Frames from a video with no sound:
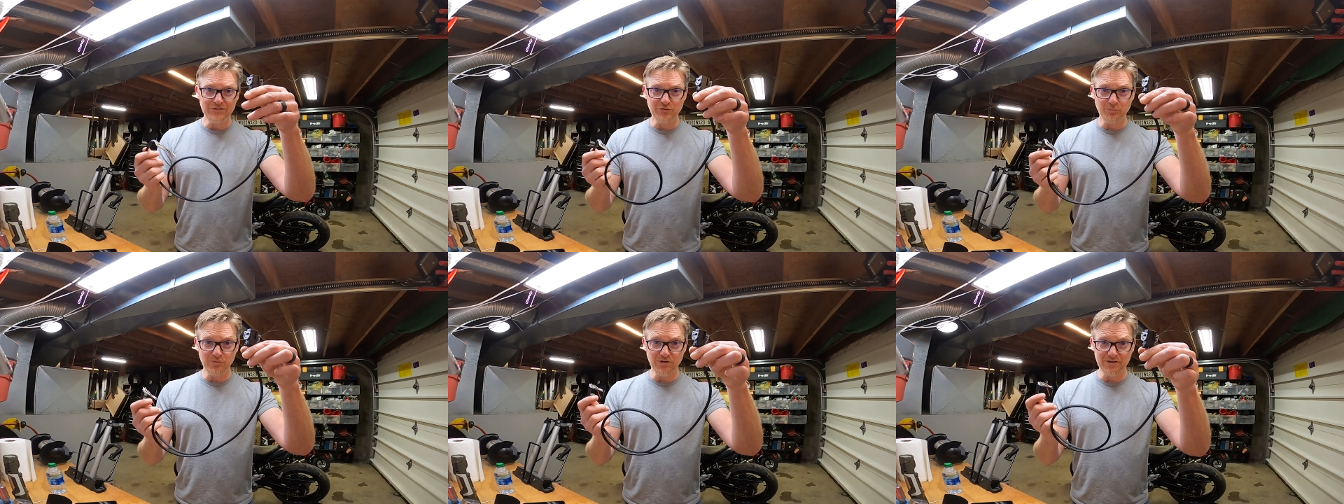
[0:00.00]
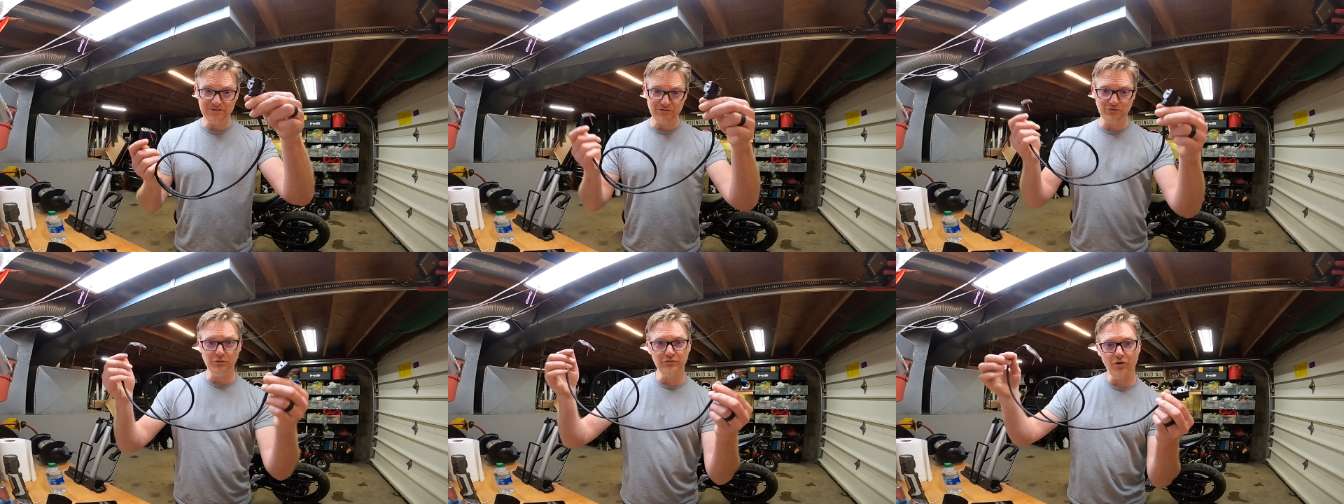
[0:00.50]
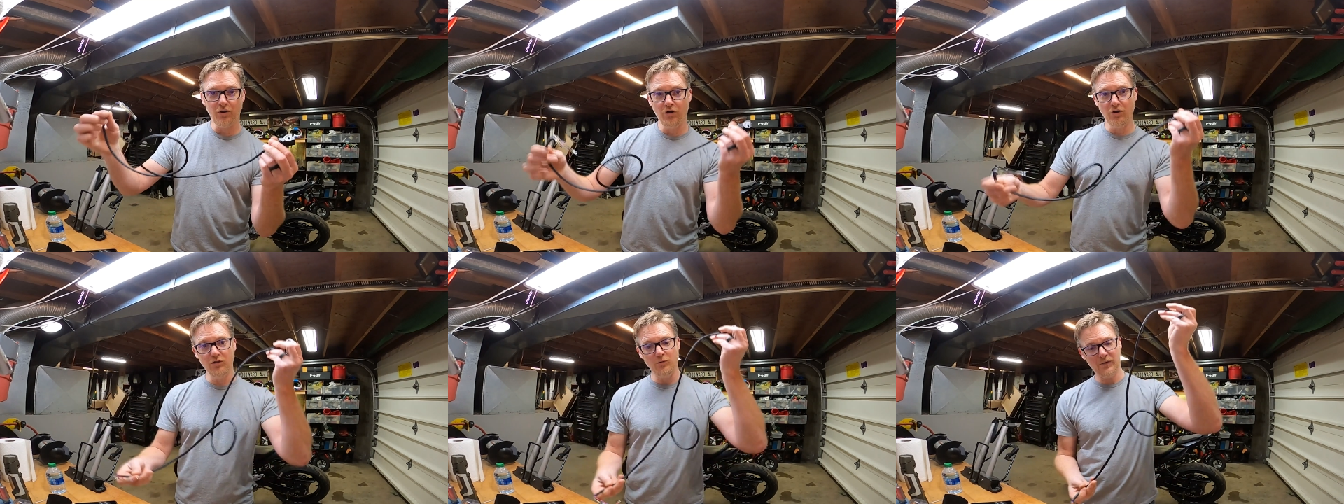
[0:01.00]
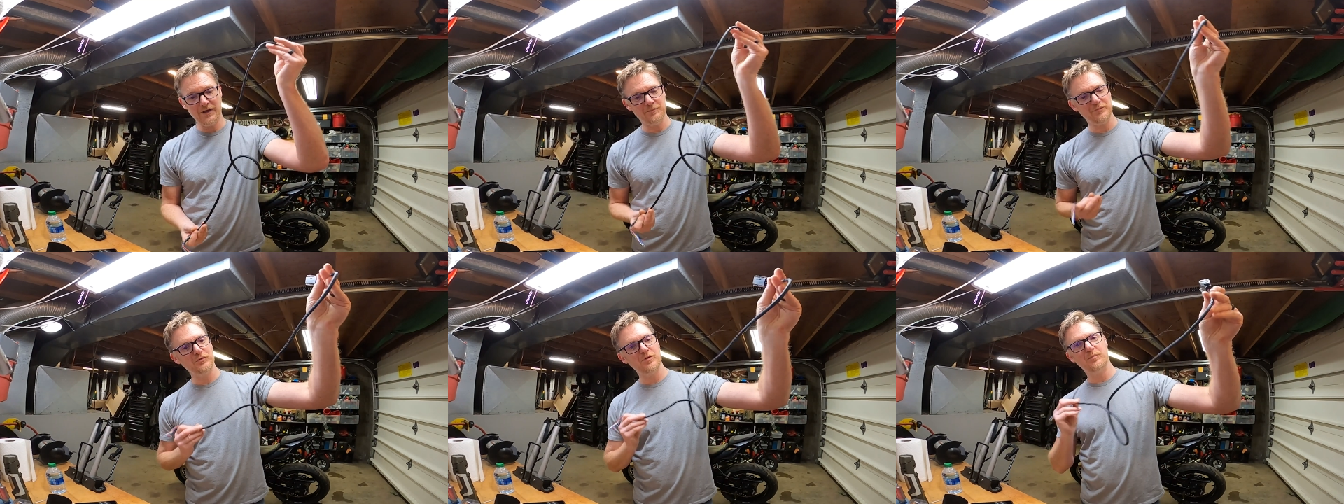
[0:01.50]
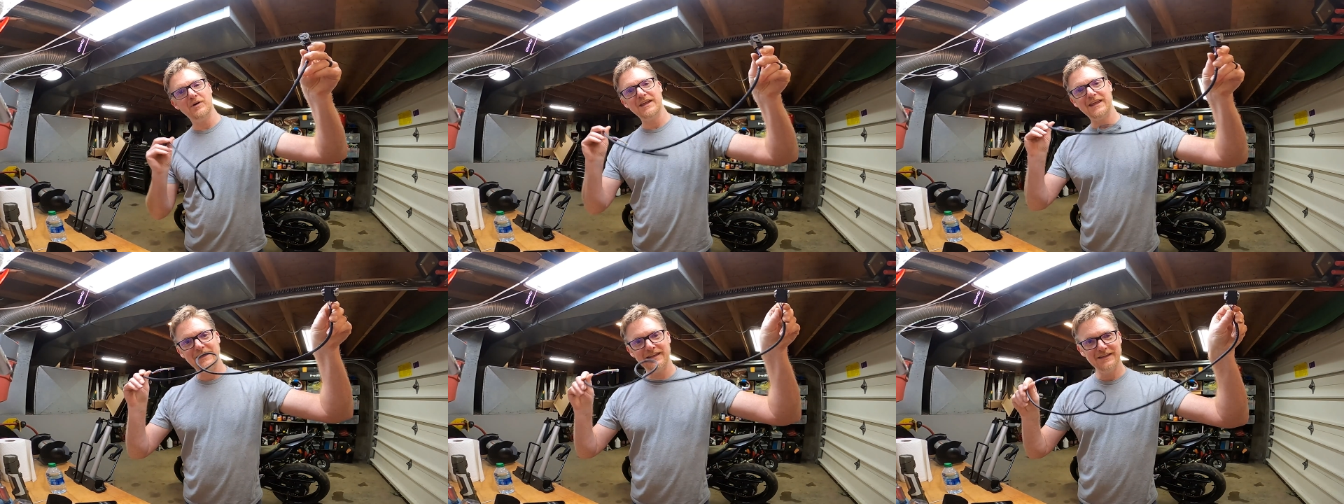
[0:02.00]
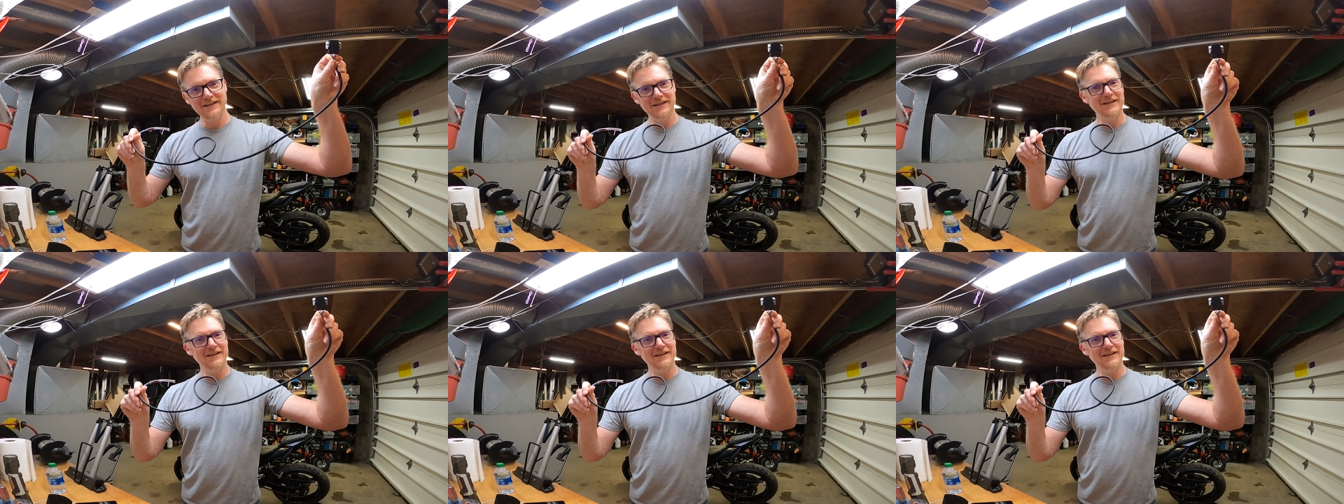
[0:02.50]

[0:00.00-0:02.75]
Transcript: sensor plug. This goes all the way up through the bike.